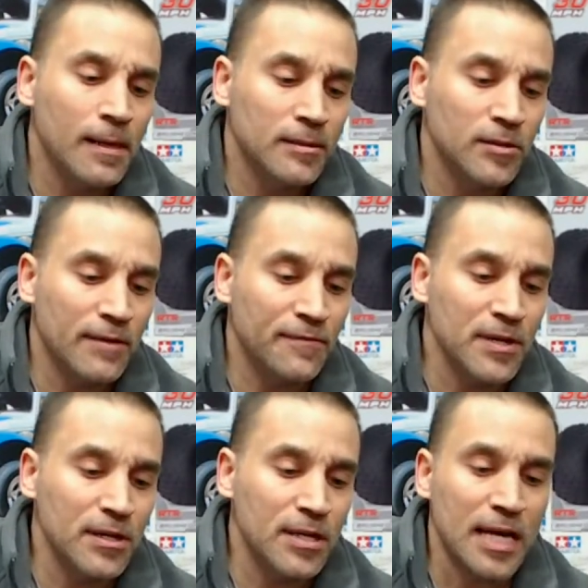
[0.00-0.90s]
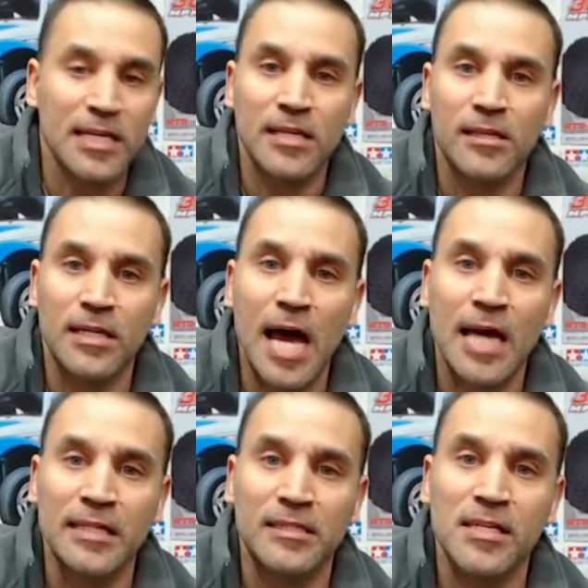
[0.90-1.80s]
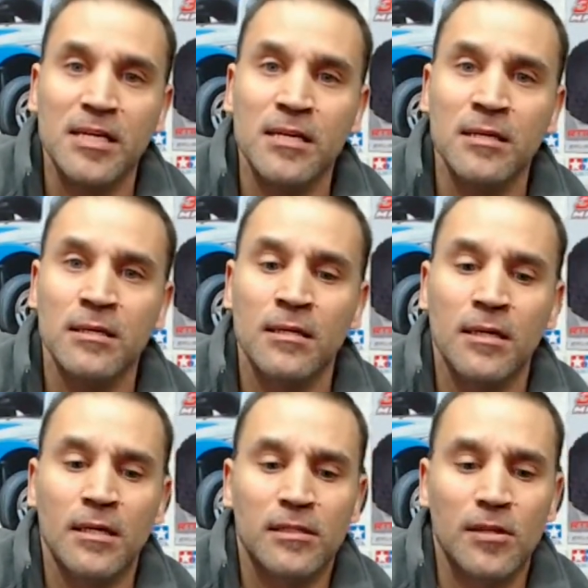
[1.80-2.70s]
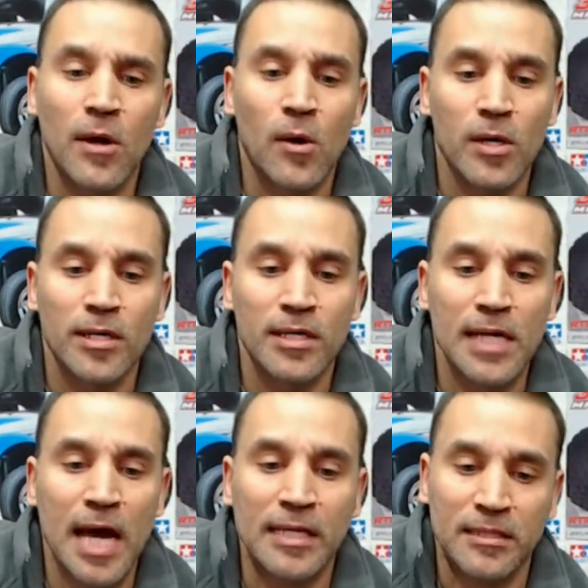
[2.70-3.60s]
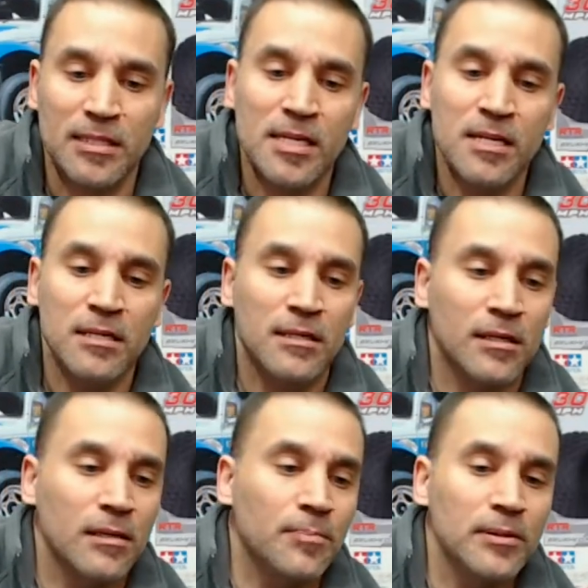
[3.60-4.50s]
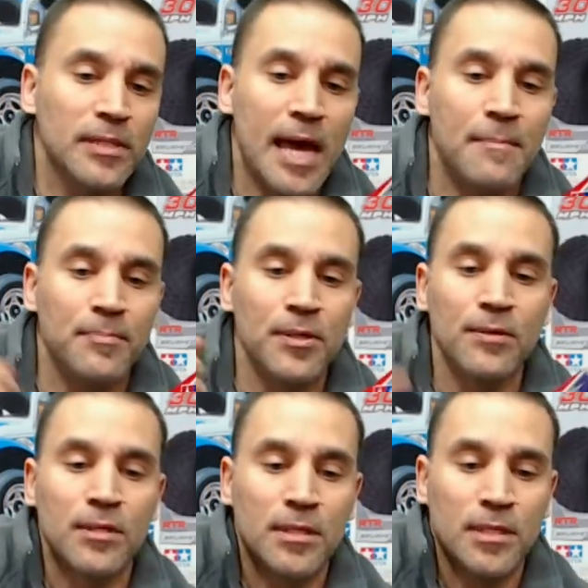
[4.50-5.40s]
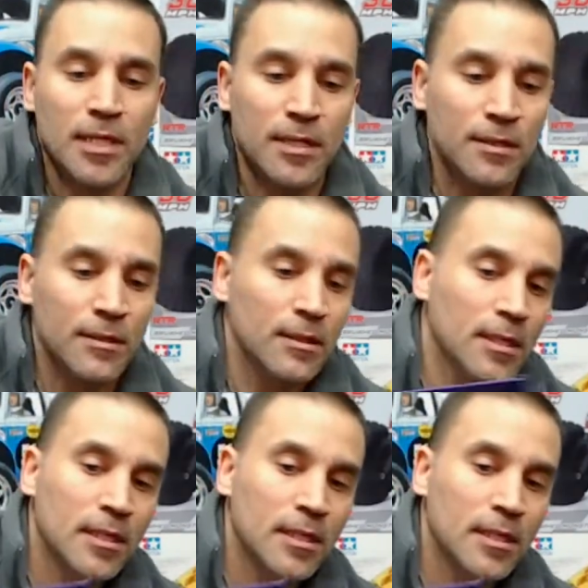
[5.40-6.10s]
So I figured I'd get the 19. So I ordered a 19, and I'm going to put that beauty in here.